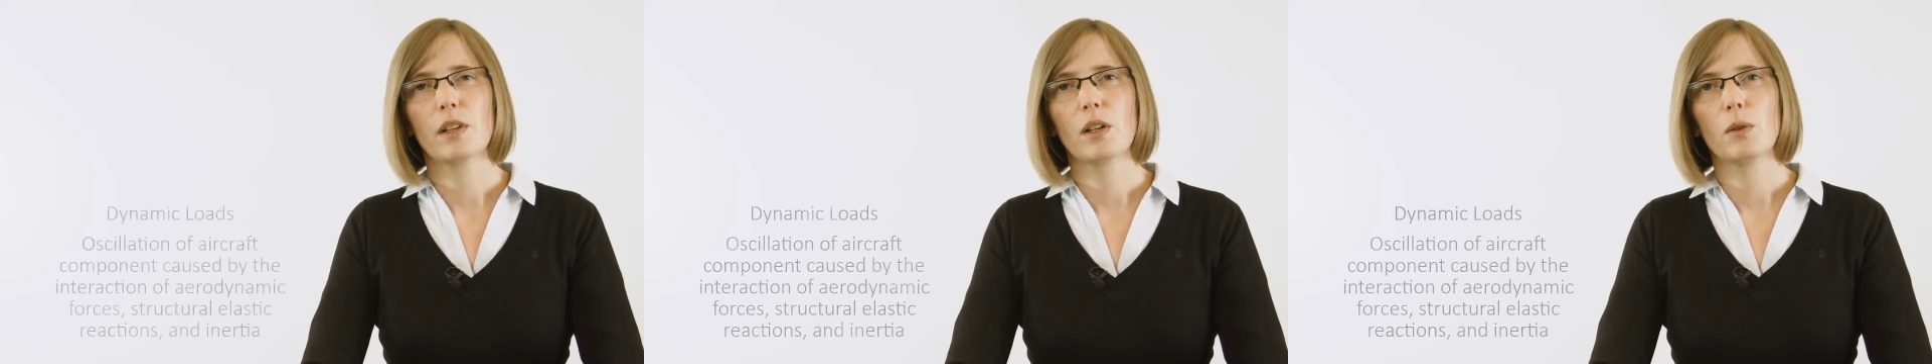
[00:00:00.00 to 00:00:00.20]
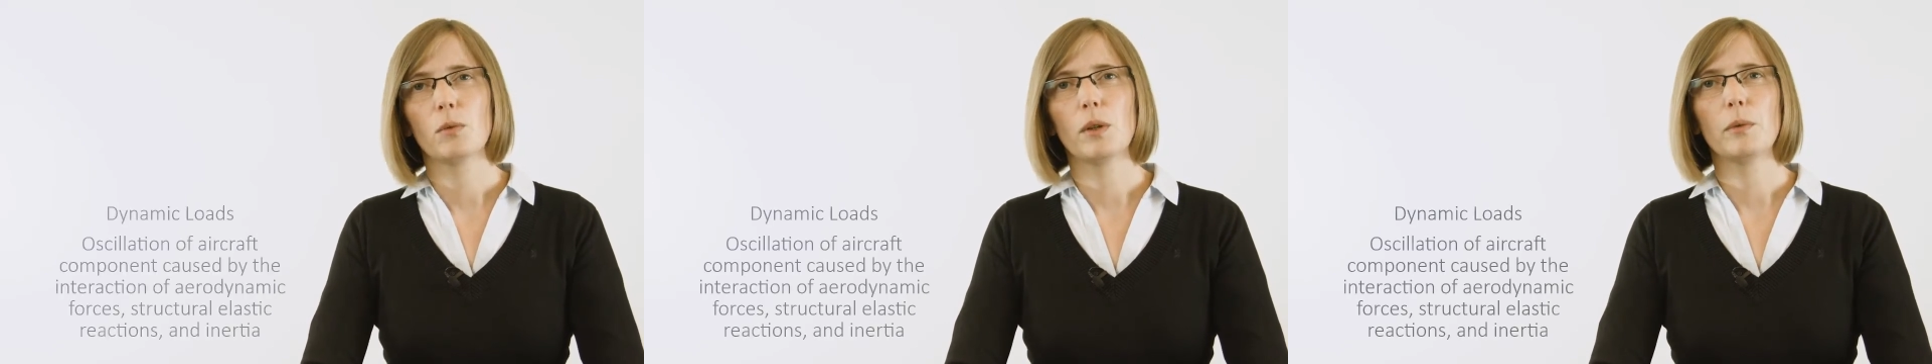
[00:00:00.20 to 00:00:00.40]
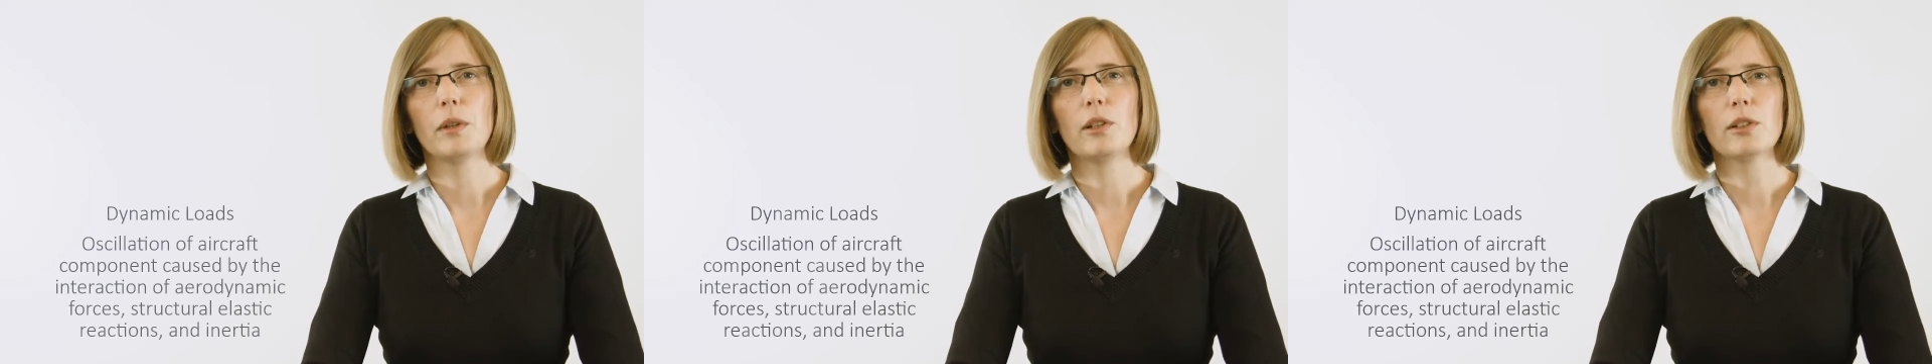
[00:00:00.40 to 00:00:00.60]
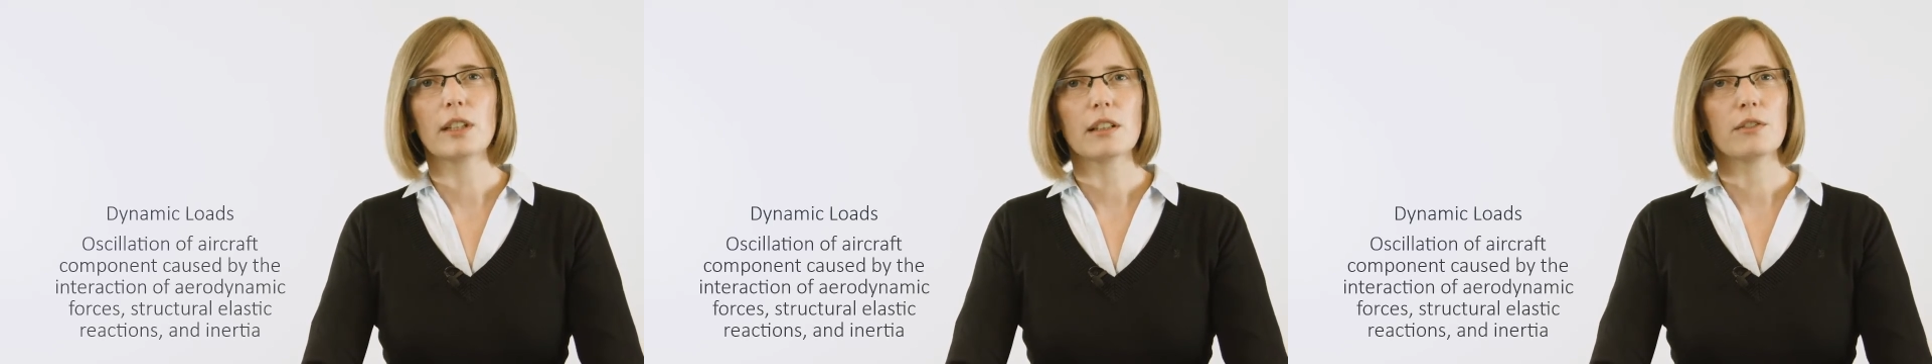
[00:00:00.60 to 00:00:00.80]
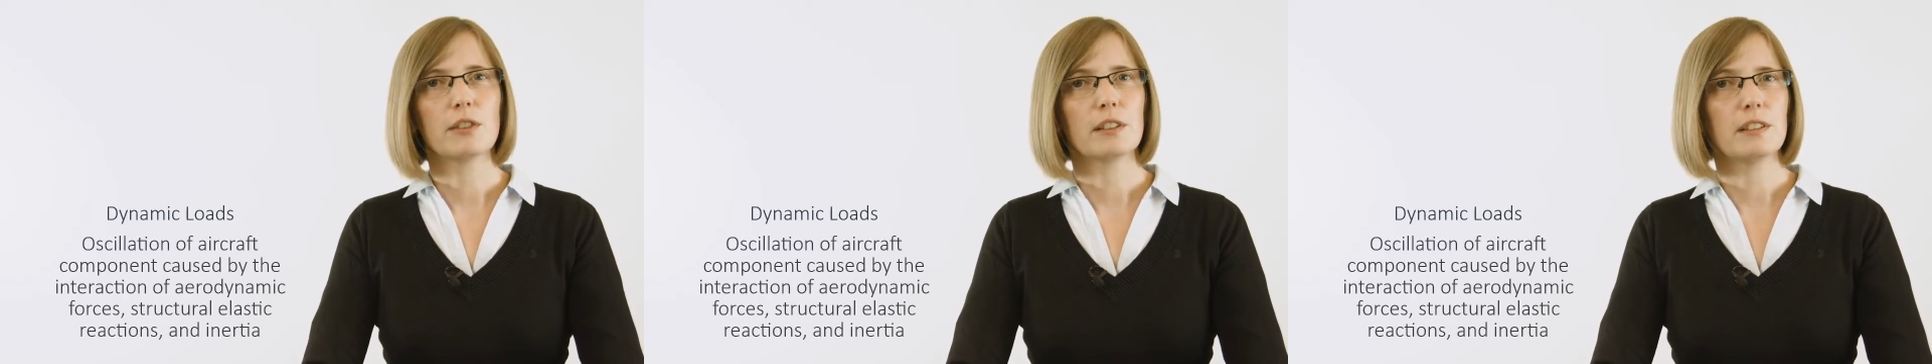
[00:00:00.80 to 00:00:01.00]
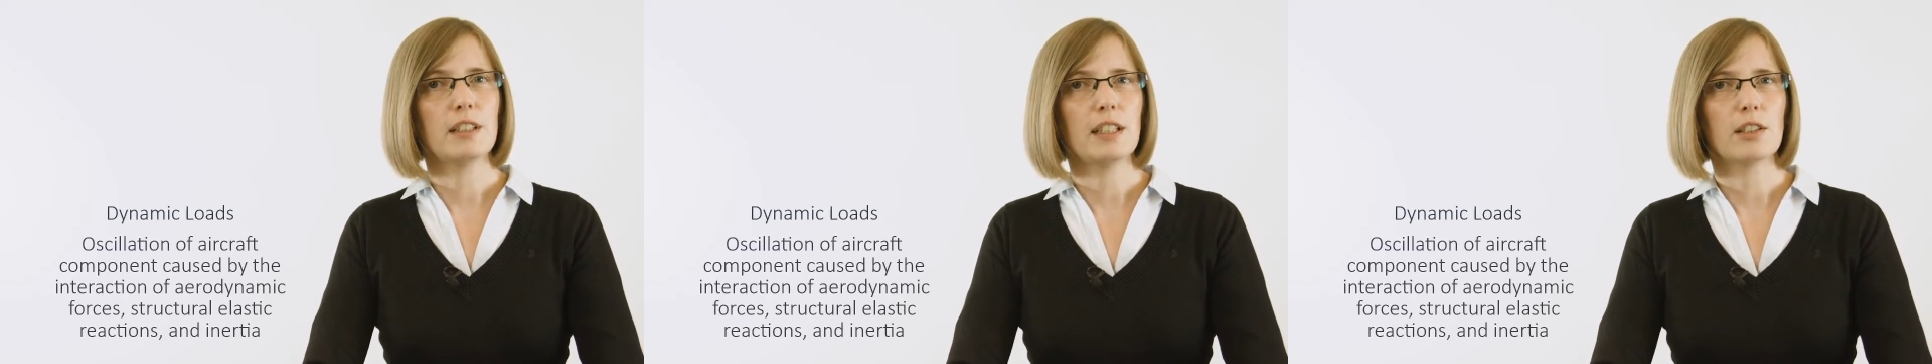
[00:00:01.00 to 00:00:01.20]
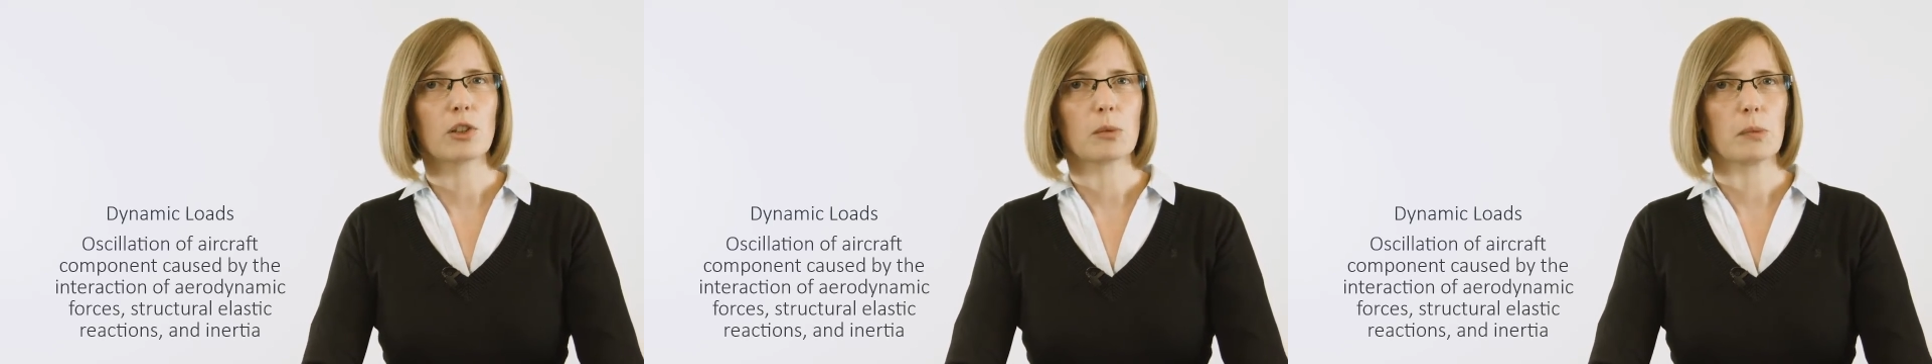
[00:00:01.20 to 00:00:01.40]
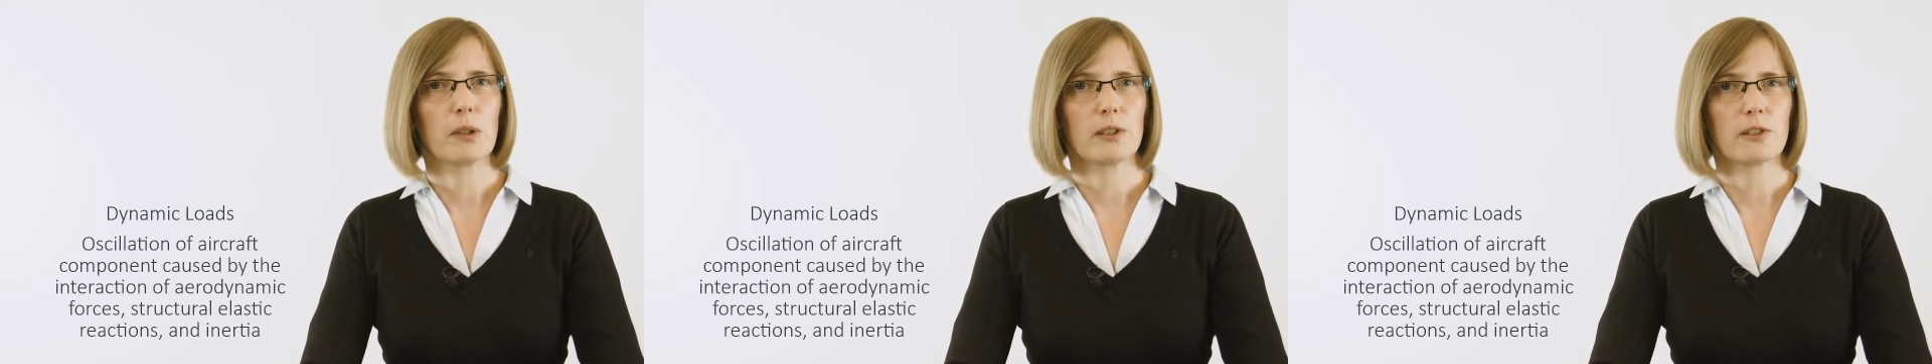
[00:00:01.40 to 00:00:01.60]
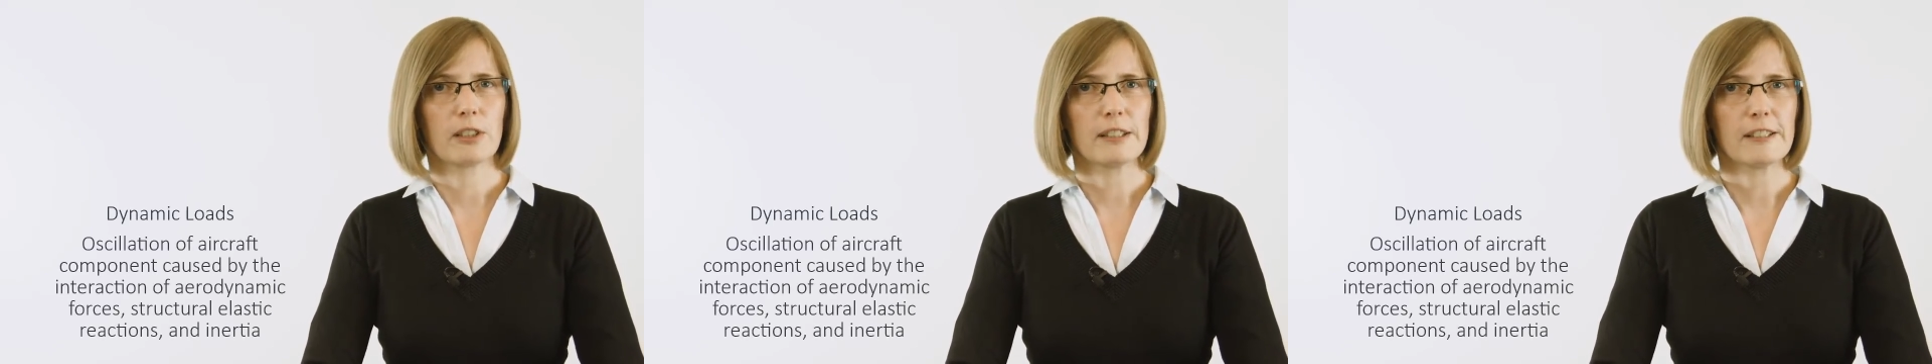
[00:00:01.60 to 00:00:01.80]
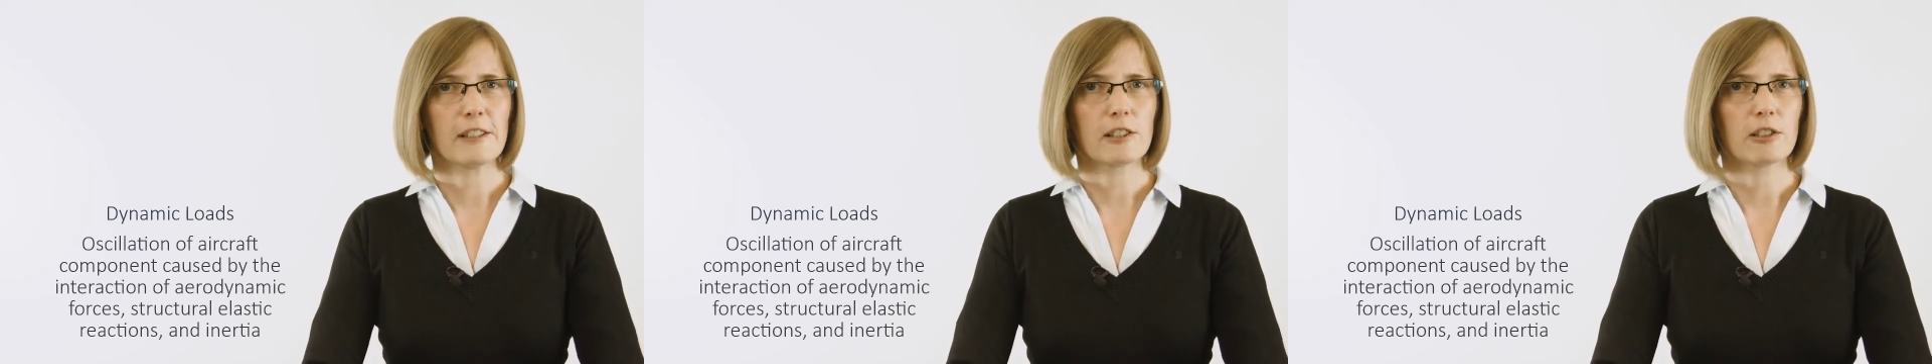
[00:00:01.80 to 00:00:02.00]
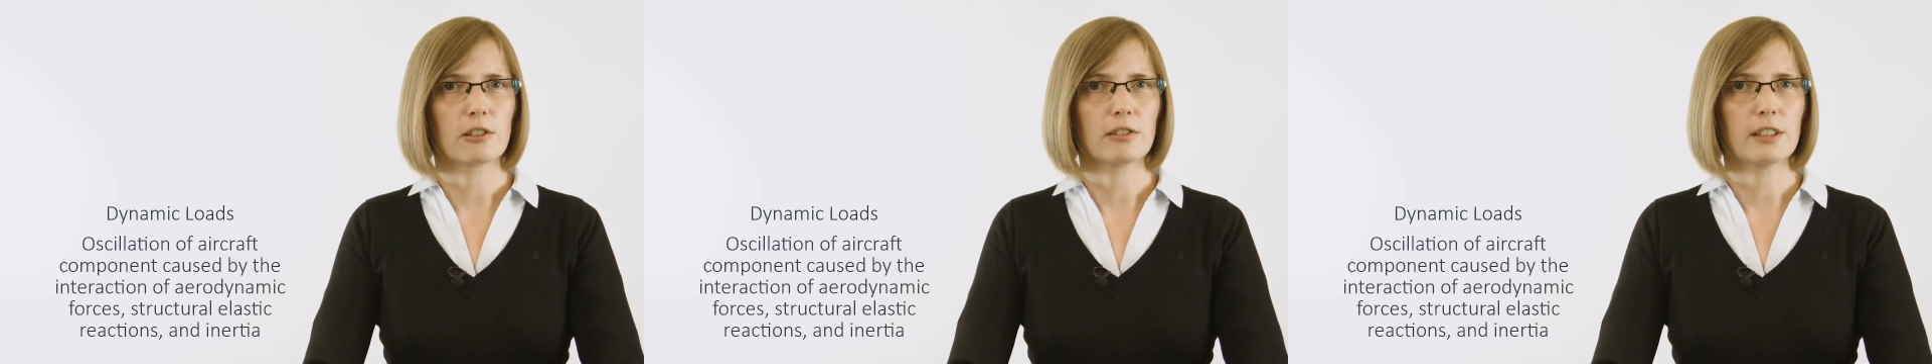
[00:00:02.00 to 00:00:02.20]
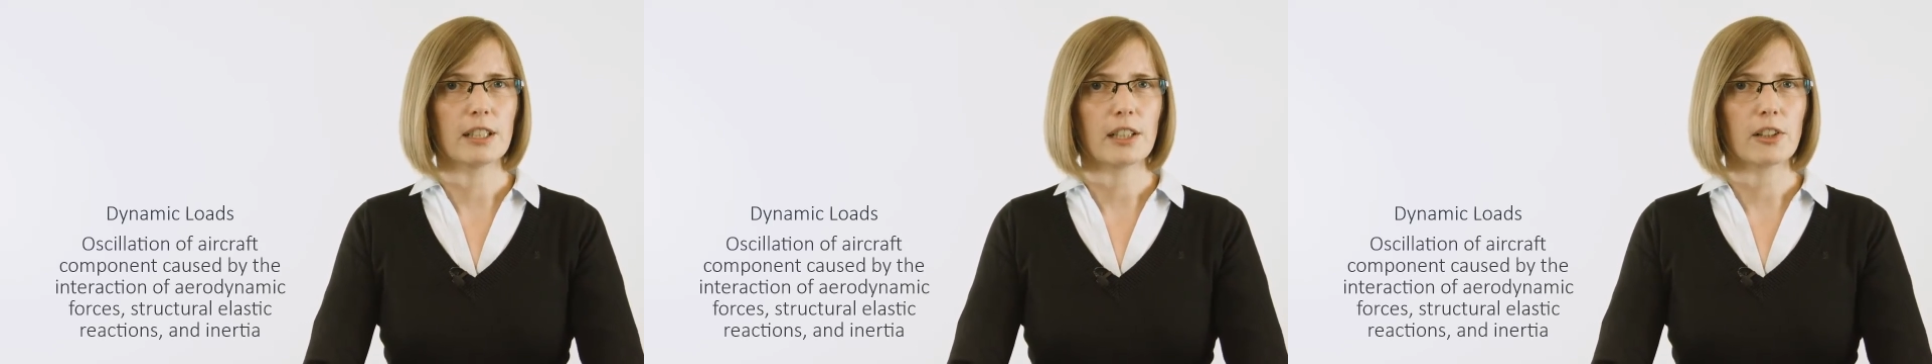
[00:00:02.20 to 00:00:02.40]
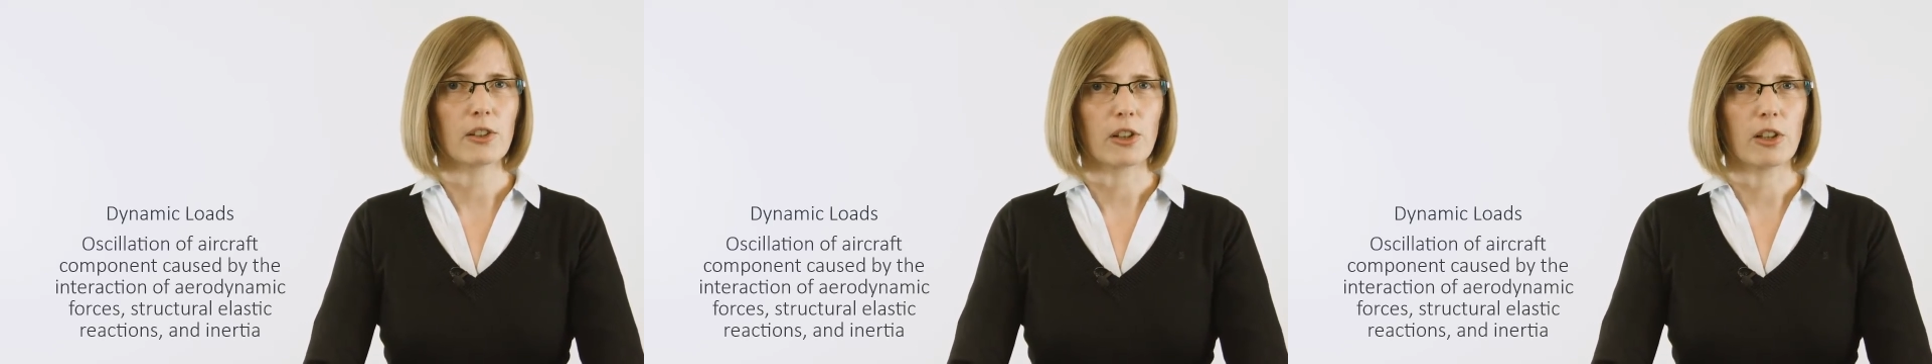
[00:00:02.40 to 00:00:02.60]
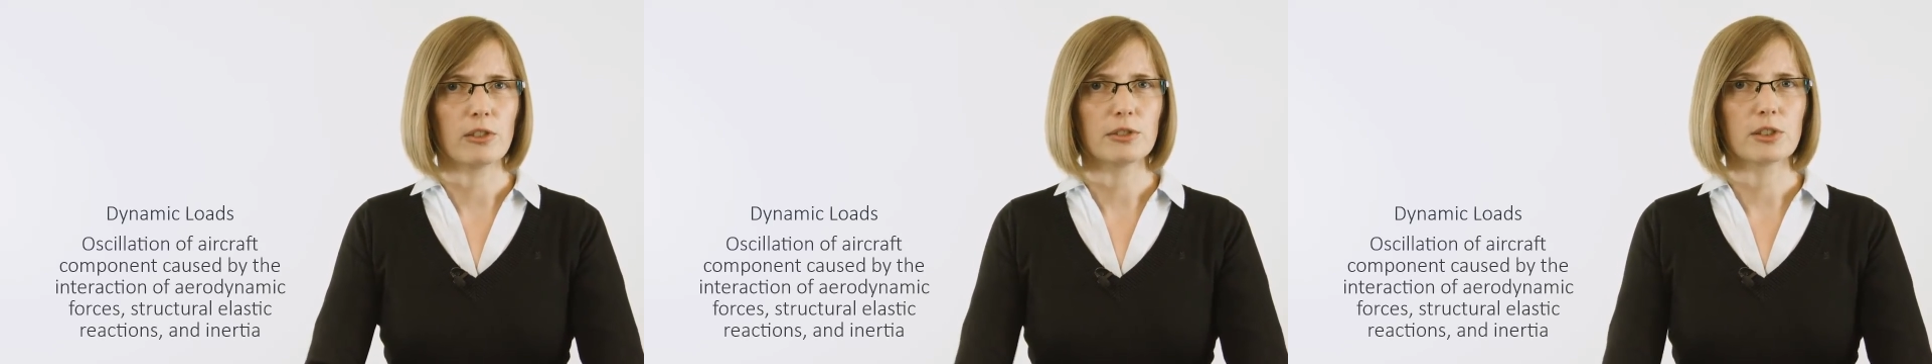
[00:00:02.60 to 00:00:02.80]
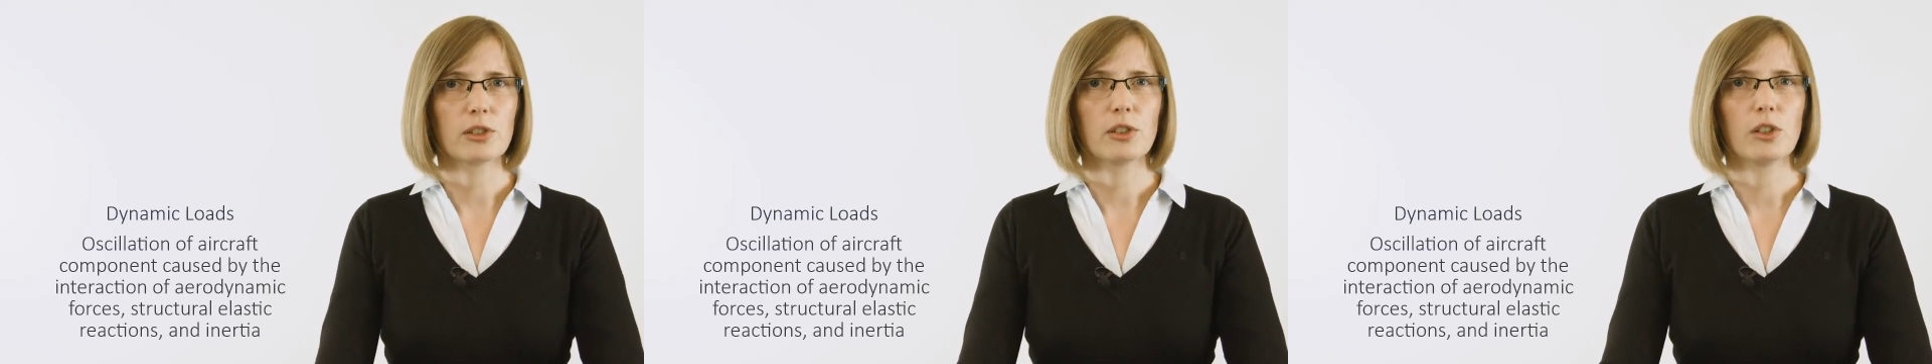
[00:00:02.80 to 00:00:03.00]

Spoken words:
When we look at fatigue or pressurization of the aircraft,